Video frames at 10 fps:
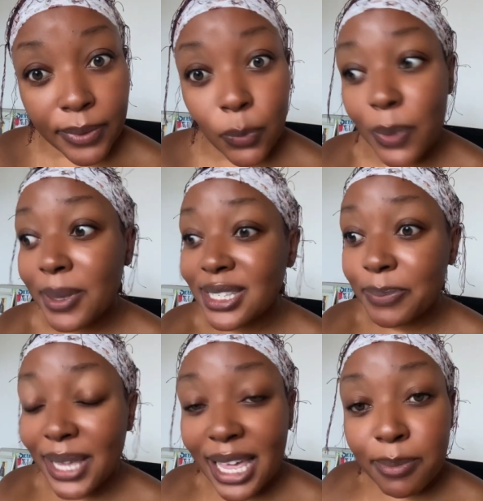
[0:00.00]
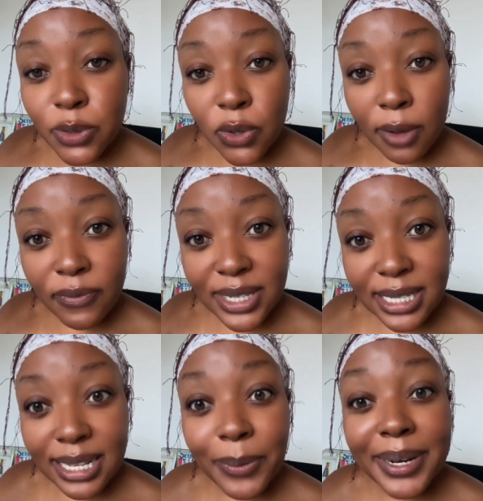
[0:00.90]
We must be able to converse
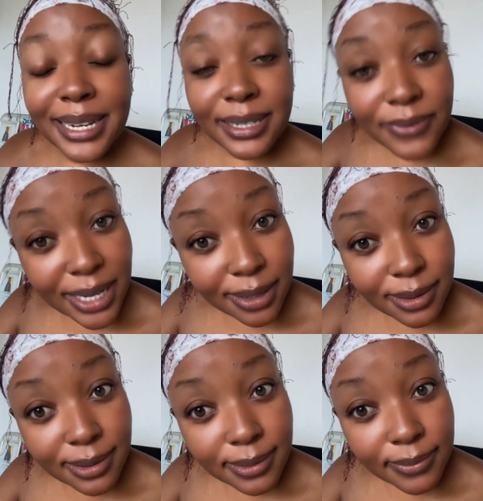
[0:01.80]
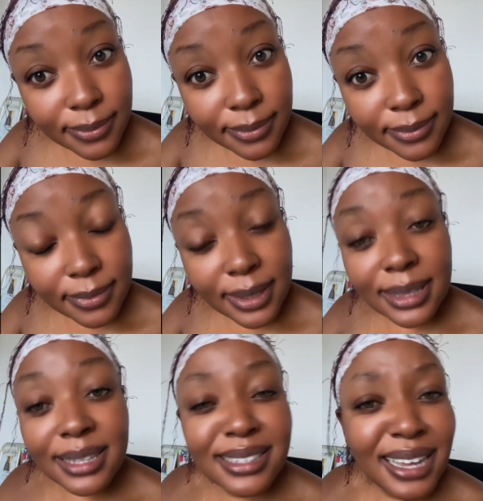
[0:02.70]
in our native tongues.
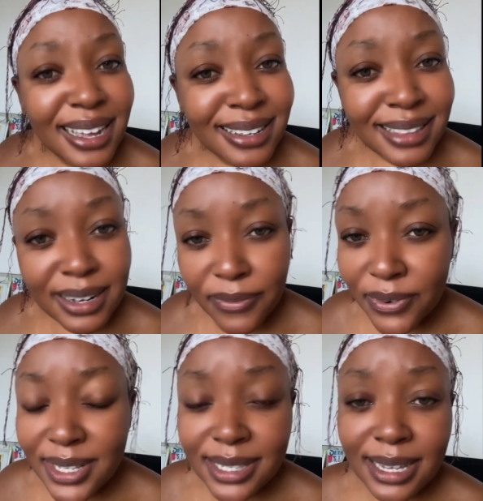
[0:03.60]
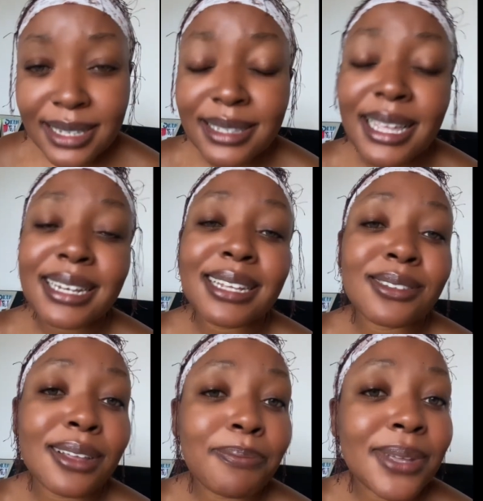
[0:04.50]
the tongue that frees us, that does
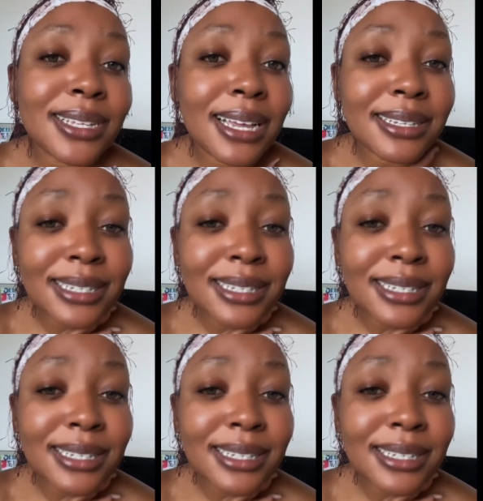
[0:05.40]
not make us